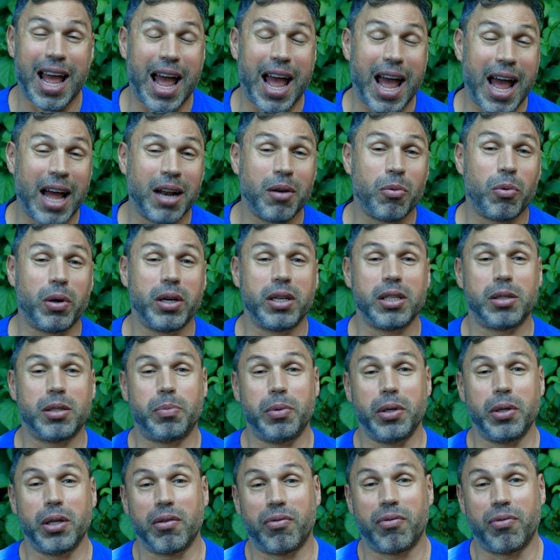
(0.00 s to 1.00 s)
and what is
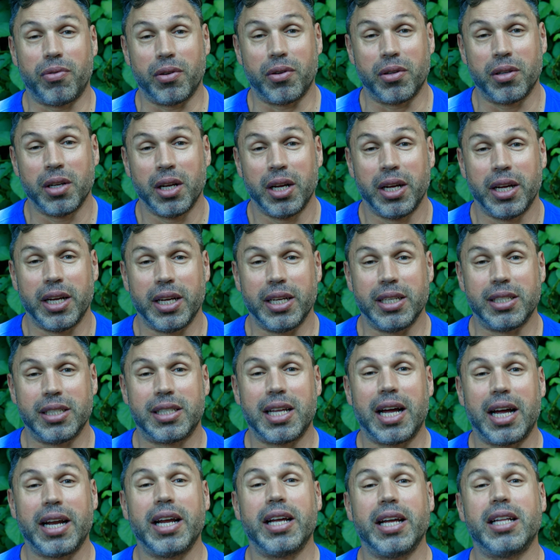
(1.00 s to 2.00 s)
beautiful is
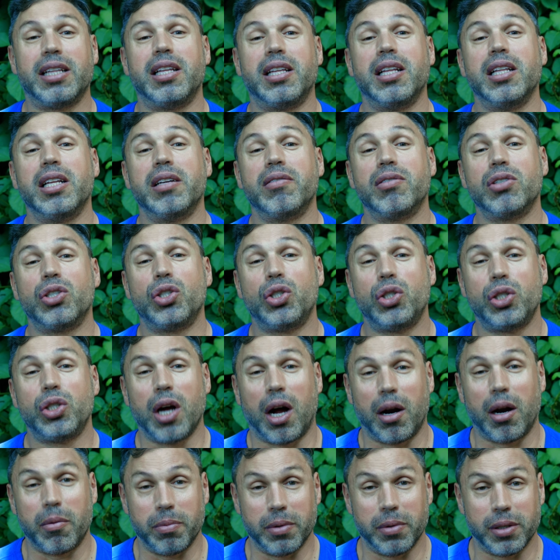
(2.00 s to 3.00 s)
that it delivers
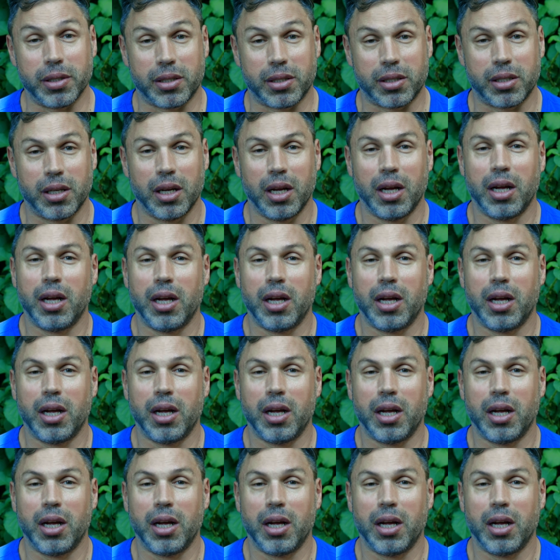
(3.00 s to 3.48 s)
sharpness,